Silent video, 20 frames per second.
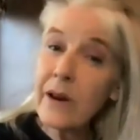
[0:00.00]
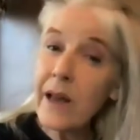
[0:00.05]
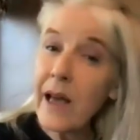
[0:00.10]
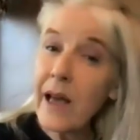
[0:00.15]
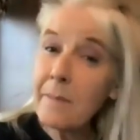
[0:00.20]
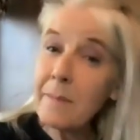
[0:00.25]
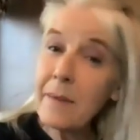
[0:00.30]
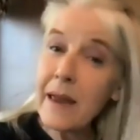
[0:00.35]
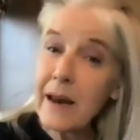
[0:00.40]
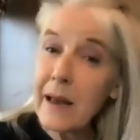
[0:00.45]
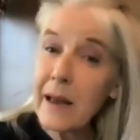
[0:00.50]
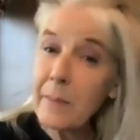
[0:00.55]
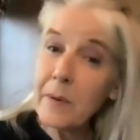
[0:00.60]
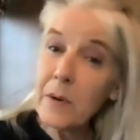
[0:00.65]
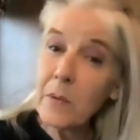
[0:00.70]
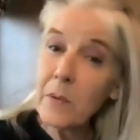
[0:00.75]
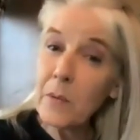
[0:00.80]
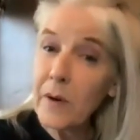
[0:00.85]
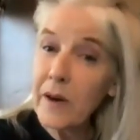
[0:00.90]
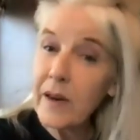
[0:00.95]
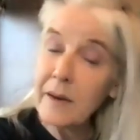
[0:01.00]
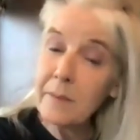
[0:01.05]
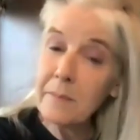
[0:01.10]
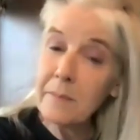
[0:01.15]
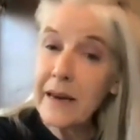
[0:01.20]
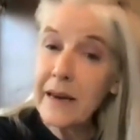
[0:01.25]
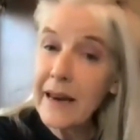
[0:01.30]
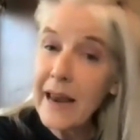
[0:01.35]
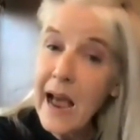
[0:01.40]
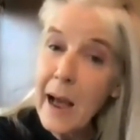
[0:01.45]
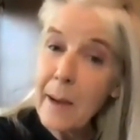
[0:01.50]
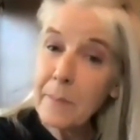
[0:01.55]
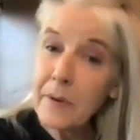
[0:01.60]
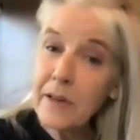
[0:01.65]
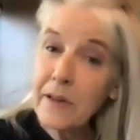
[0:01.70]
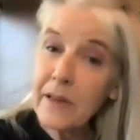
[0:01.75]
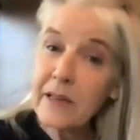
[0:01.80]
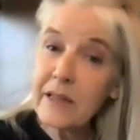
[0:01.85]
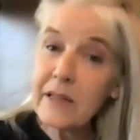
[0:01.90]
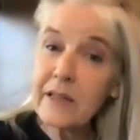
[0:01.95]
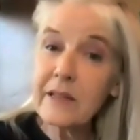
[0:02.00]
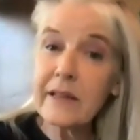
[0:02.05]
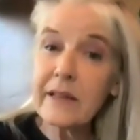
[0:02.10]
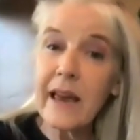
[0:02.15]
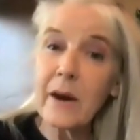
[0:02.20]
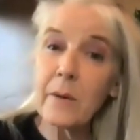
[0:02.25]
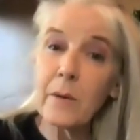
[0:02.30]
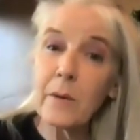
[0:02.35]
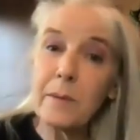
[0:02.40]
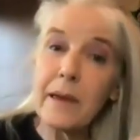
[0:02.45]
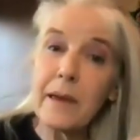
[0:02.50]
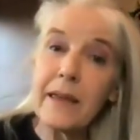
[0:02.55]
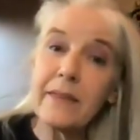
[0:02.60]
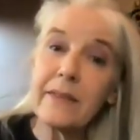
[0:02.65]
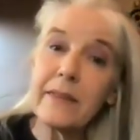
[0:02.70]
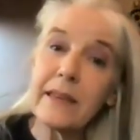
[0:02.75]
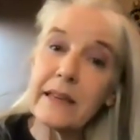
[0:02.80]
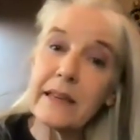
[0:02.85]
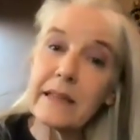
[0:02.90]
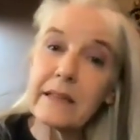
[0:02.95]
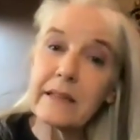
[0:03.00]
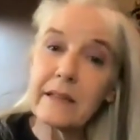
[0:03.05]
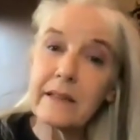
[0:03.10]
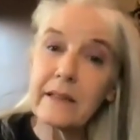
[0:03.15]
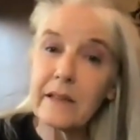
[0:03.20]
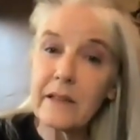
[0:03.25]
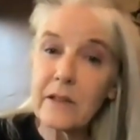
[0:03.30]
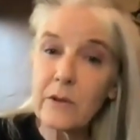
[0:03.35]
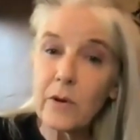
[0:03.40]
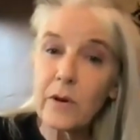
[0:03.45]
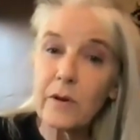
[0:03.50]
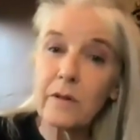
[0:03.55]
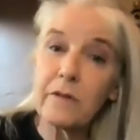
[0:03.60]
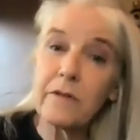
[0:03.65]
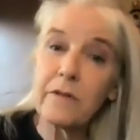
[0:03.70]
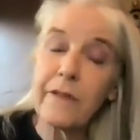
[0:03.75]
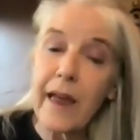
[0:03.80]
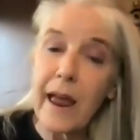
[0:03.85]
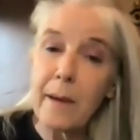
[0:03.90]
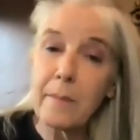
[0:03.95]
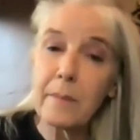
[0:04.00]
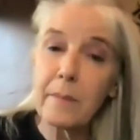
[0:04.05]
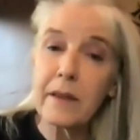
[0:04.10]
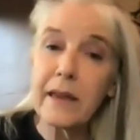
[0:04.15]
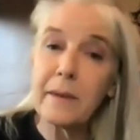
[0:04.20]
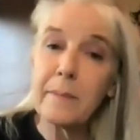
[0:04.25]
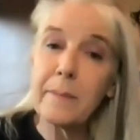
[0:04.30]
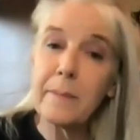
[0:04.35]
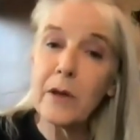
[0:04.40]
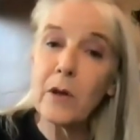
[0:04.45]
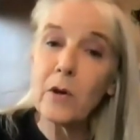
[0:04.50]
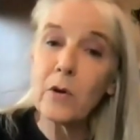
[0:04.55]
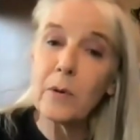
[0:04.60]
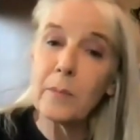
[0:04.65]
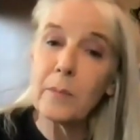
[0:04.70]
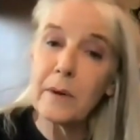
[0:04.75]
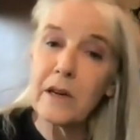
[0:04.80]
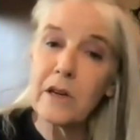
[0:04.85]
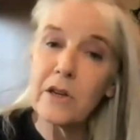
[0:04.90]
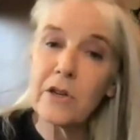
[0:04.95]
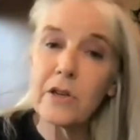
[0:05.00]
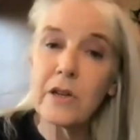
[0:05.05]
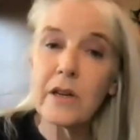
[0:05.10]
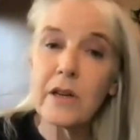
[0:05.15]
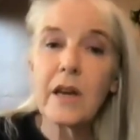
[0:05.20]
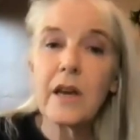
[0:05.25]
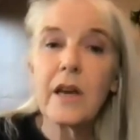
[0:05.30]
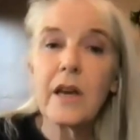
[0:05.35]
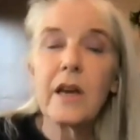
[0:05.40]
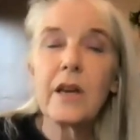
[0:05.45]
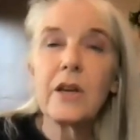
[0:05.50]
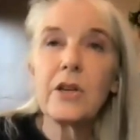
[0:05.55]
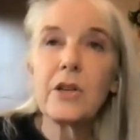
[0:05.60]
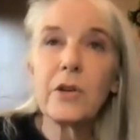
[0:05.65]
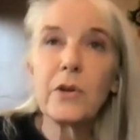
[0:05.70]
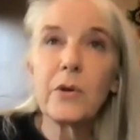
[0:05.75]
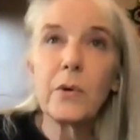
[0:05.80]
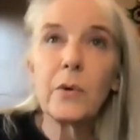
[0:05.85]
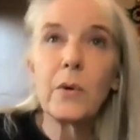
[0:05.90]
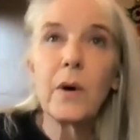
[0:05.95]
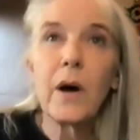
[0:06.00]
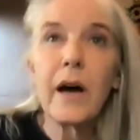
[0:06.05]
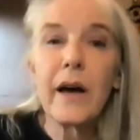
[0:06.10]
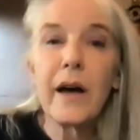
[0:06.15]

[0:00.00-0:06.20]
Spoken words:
and I met up in Minneapolis, and we made this sort of family pilgrimage to